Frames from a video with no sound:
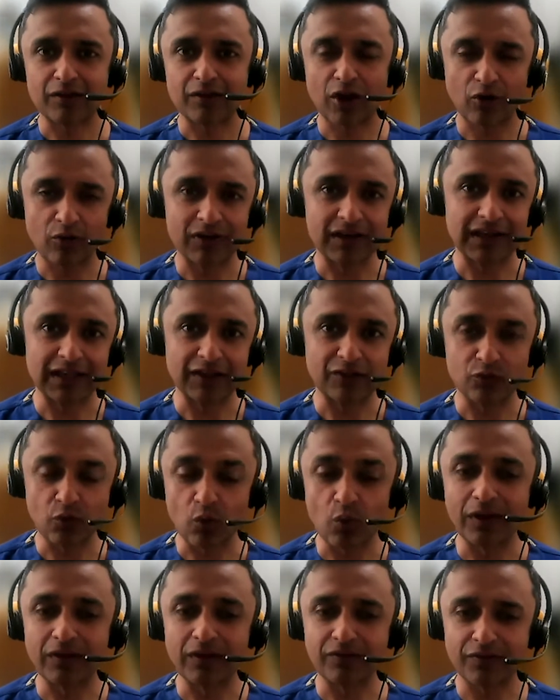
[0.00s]
currently, it's
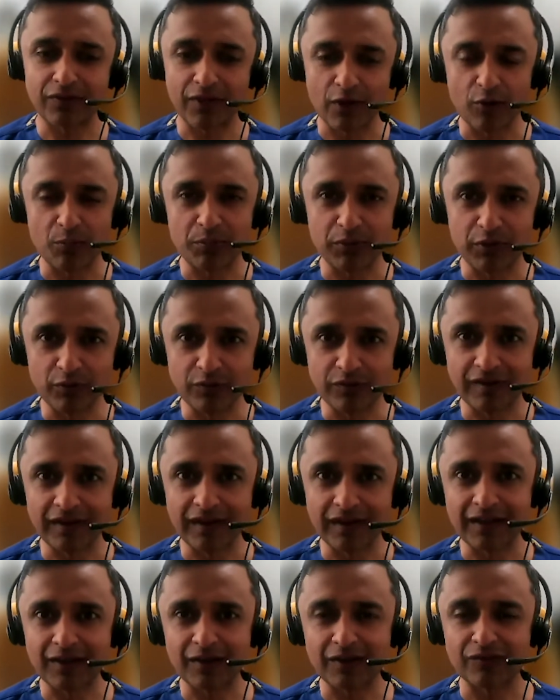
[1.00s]
always
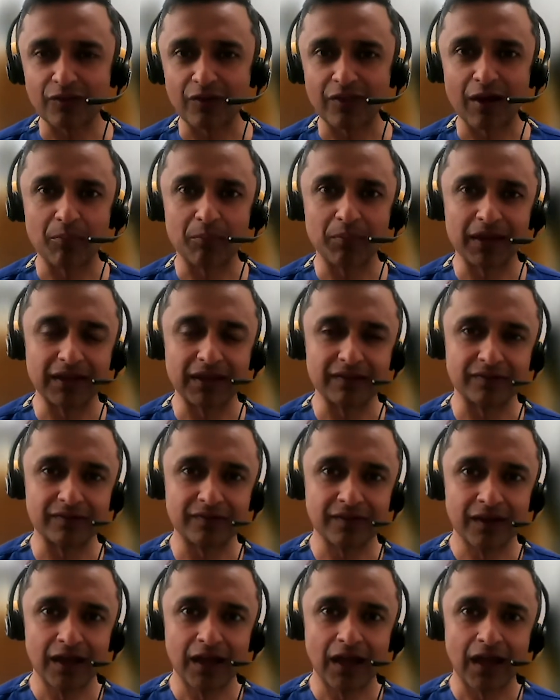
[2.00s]
therapeutic, so that means
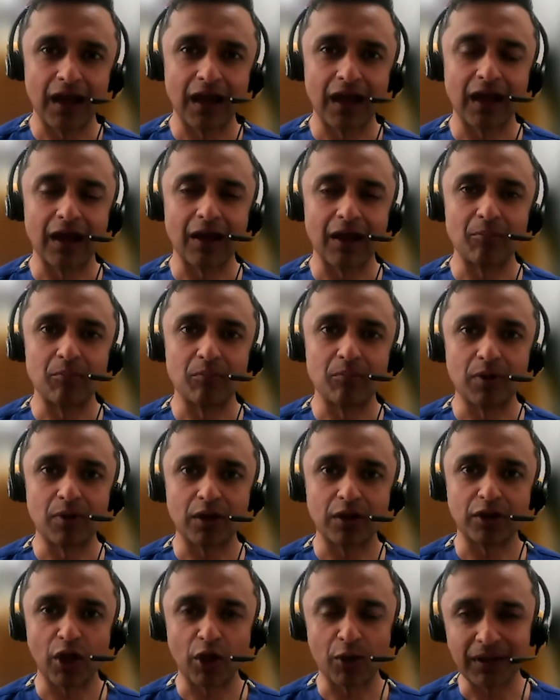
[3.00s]
um,
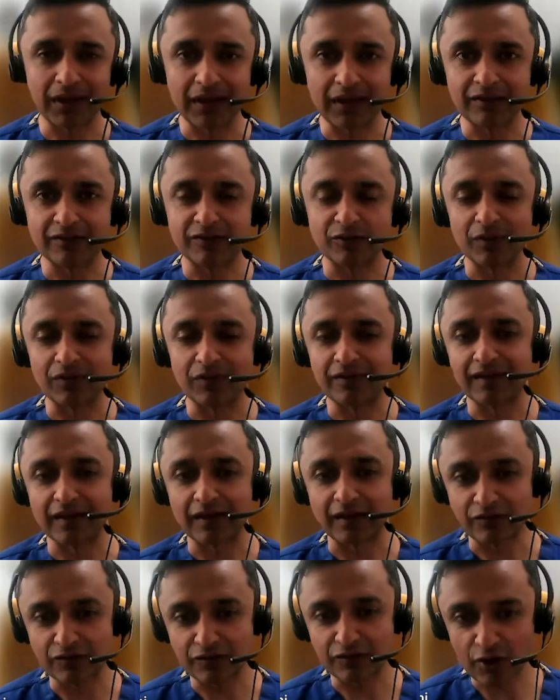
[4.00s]
going in to either
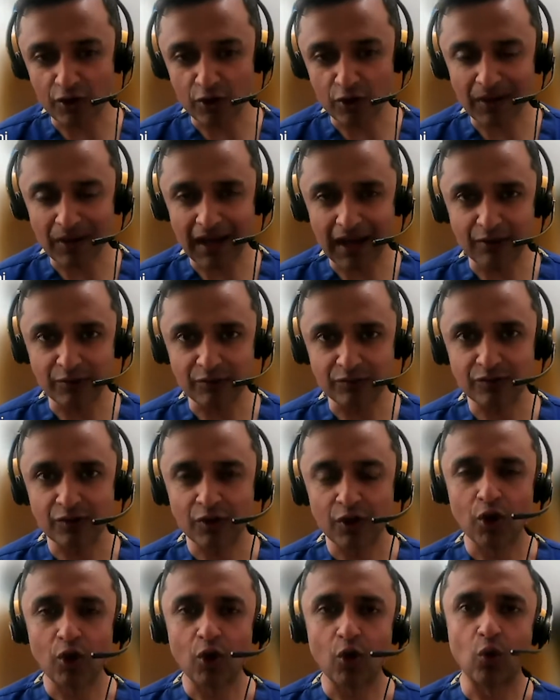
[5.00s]
take a stone out
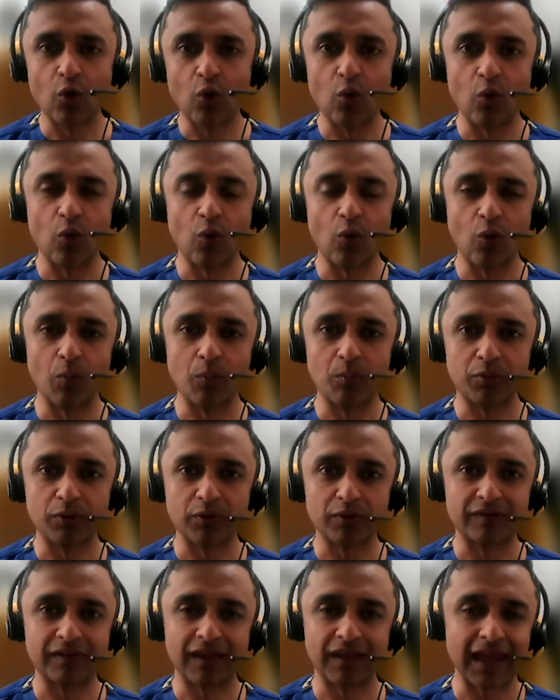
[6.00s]
or
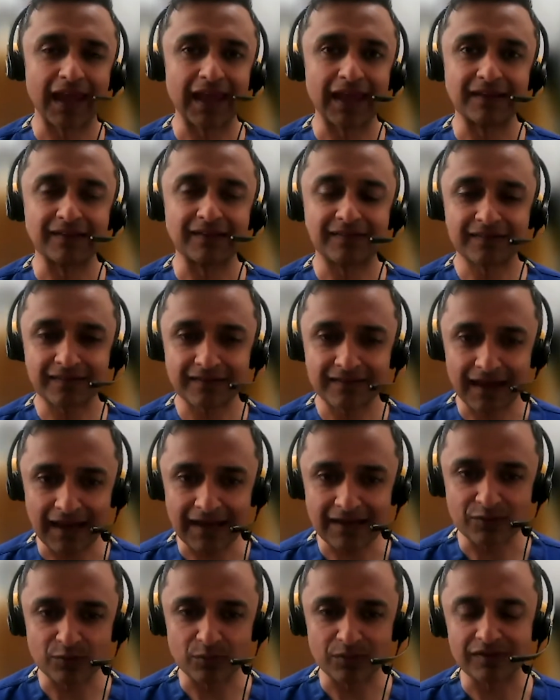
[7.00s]
put a
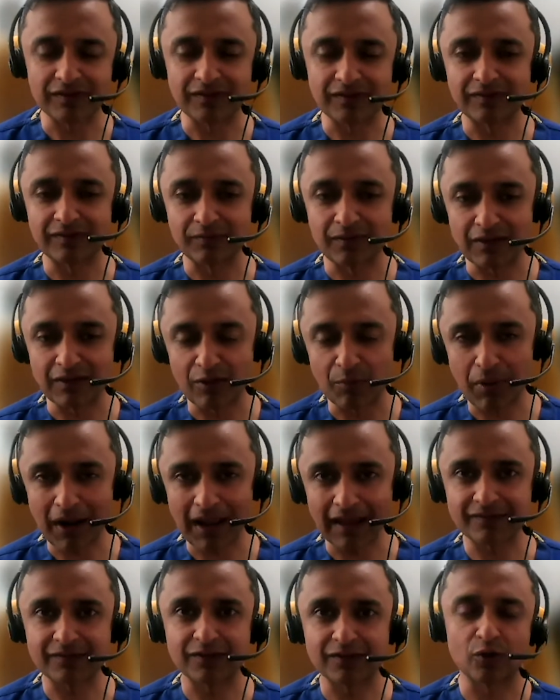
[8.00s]
stent, which is either
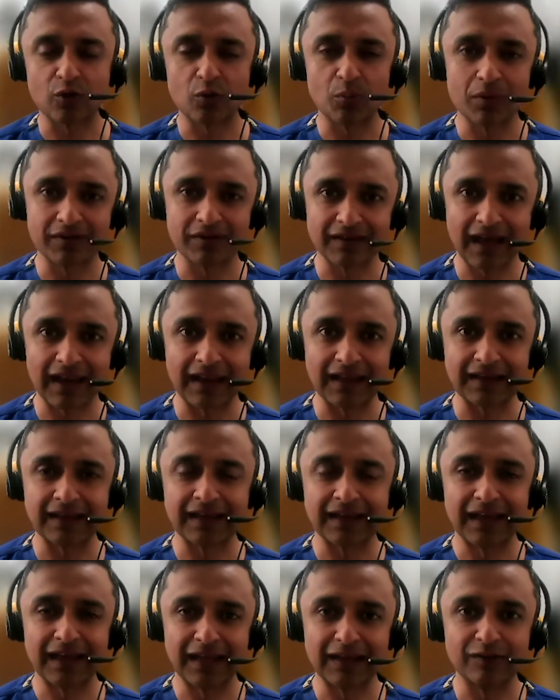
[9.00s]
plastic or metallic,
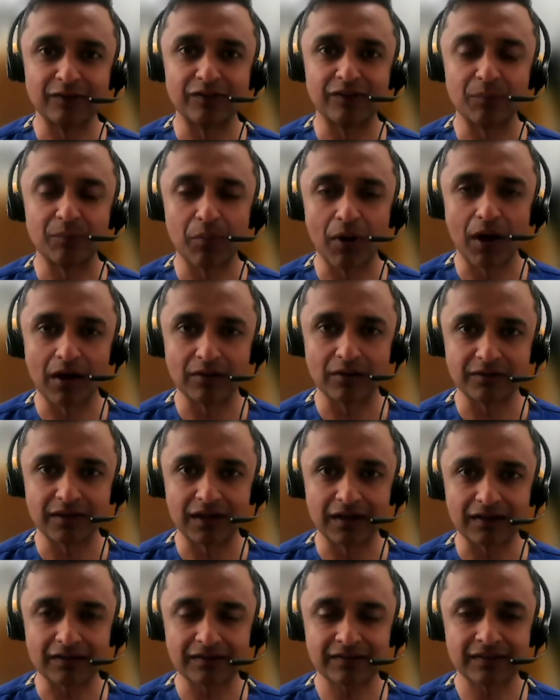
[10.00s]
into the bile
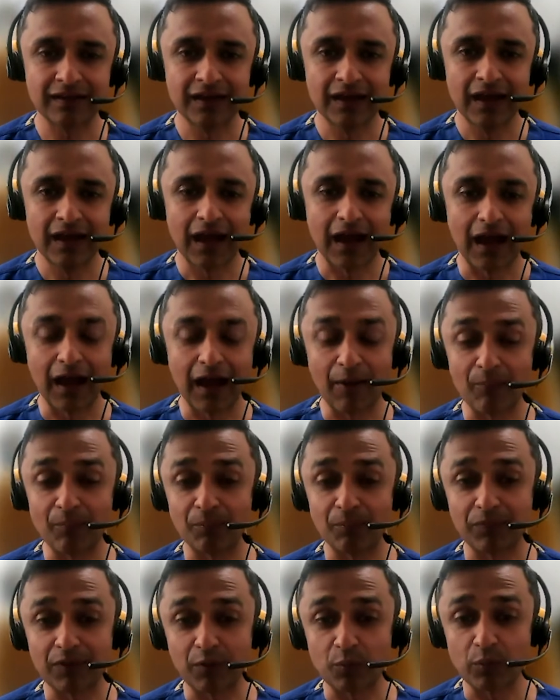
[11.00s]
duct.
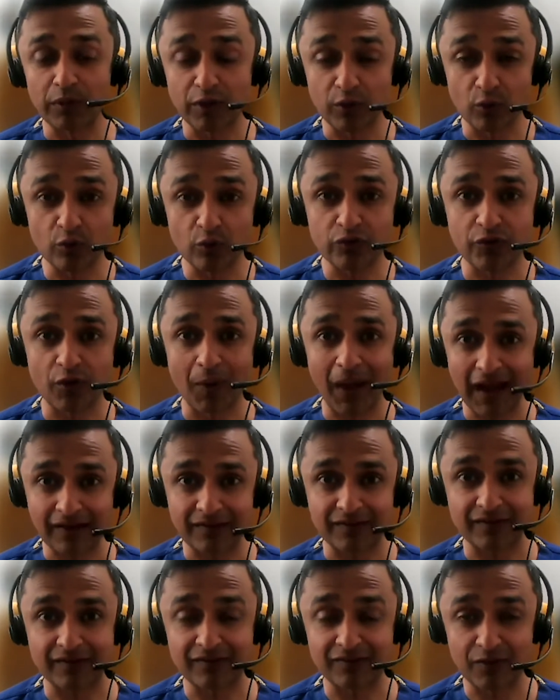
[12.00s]
Um, we can also
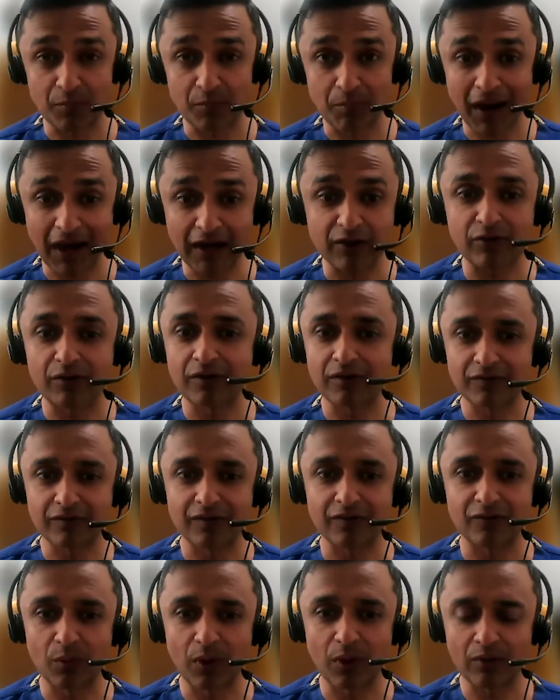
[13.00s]
access the pancreas
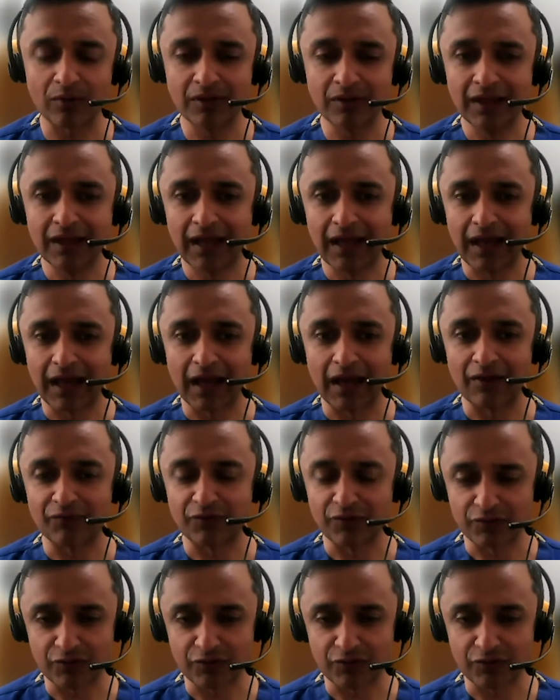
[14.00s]
as well uh, for